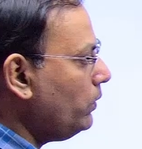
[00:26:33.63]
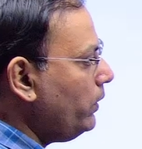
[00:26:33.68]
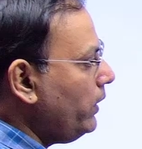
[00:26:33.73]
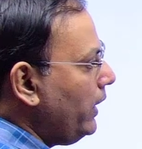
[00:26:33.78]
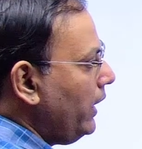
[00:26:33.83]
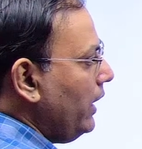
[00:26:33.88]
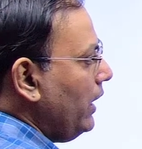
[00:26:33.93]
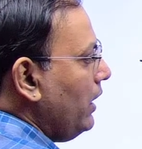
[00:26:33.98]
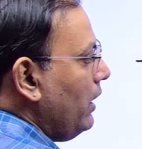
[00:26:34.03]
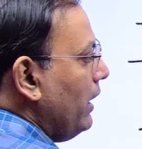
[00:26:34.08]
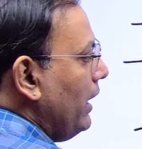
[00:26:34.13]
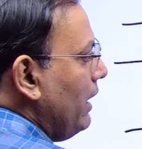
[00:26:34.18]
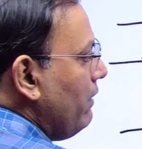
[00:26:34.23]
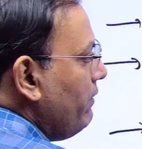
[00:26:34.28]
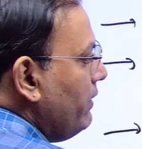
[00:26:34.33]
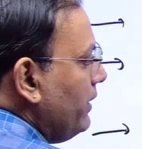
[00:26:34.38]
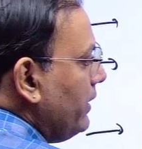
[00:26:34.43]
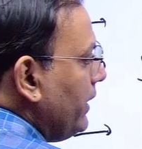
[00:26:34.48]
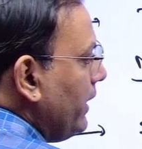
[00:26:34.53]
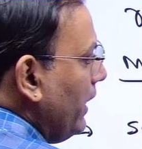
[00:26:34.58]
here I
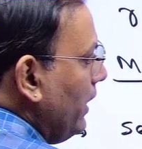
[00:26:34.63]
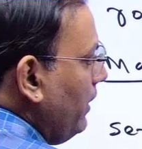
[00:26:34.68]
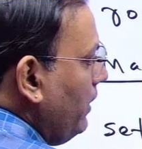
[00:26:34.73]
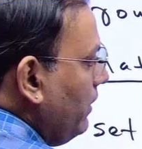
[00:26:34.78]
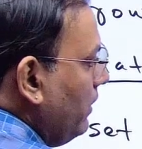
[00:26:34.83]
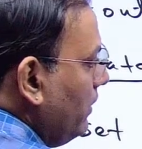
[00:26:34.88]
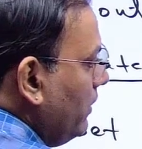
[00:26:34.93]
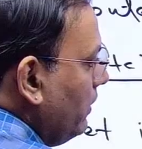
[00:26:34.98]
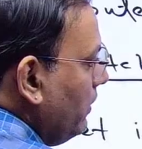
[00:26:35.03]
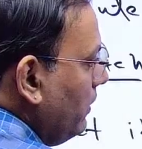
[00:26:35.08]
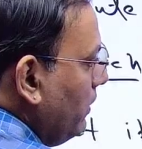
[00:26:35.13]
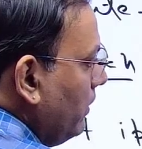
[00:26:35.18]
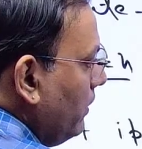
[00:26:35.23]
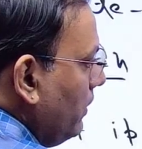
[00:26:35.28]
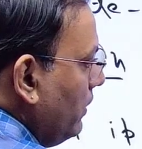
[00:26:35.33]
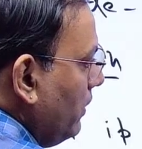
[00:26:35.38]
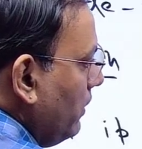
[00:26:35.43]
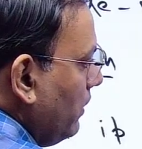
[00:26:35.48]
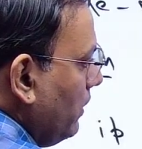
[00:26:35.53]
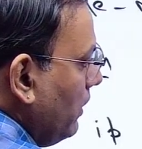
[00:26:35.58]
will tell
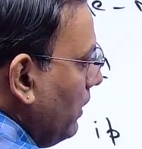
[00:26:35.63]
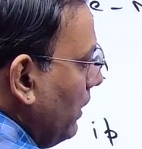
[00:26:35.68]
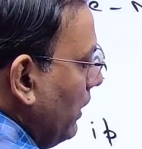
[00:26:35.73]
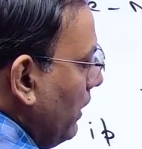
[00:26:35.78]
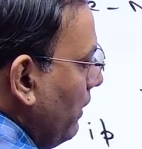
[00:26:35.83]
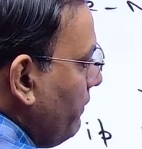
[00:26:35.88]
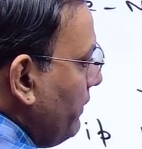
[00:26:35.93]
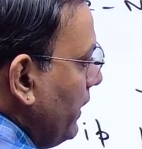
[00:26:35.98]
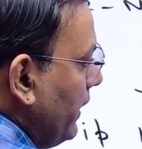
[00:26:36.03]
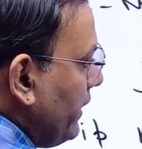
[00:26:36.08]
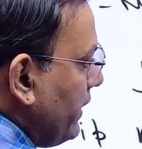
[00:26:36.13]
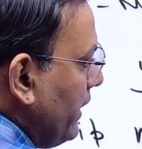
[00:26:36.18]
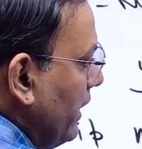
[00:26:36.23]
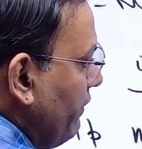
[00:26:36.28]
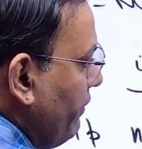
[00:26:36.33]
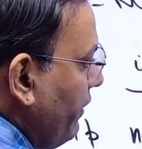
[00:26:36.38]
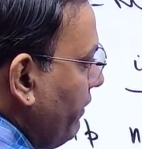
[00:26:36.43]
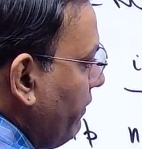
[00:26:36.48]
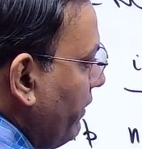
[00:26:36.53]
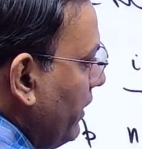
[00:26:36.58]
if the
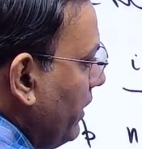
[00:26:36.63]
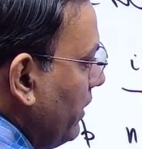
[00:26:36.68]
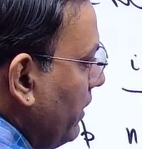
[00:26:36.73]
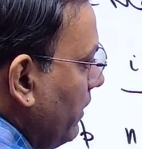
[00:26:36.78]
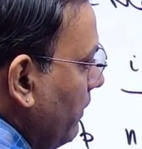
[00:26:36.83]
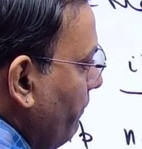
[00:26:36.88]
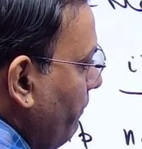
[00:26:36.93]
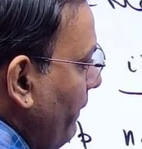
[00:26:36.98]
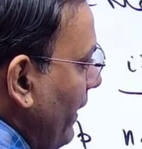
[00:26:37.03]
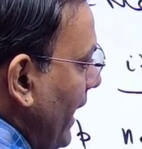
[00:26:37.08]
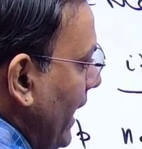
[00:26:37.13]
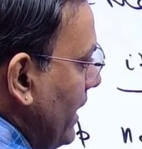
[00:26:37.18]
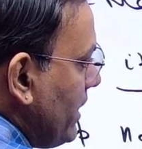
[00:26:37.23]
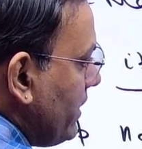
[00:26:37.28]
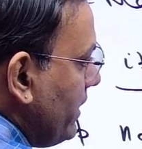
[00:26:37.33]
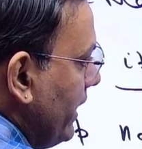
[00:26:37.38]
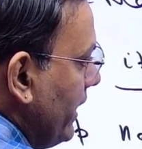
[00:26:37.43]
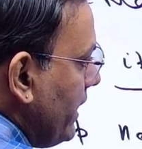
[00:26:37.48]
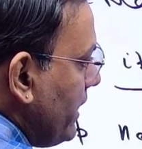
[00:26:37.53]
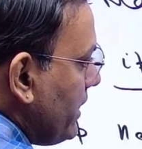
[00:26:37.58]
traffic will match
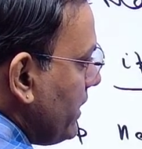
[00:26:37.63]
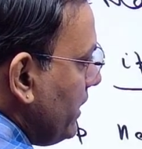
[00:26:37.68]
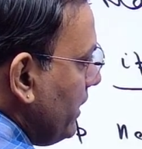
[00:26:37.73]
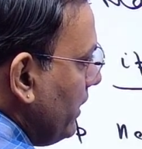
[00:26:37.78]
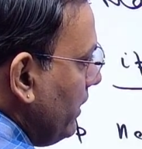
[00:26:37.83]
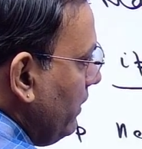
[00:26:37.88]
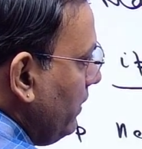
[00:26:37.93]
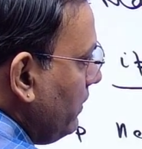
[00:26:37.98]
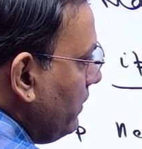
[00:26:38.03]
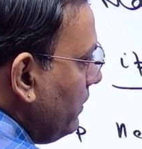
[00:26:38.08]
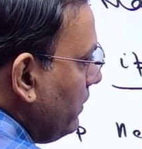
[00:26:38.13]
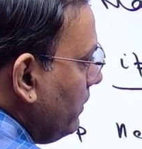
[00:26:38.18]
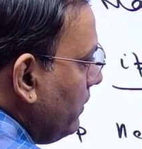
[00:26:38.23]
the ACL,